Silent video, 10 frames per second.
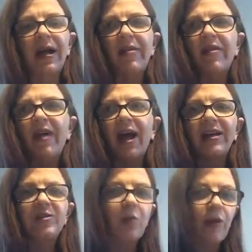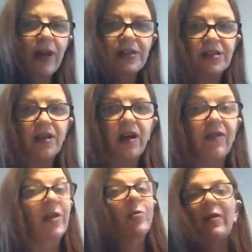And that's what they deserve.
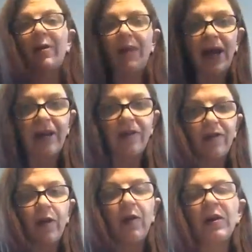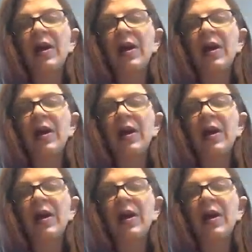That's what they're paying for.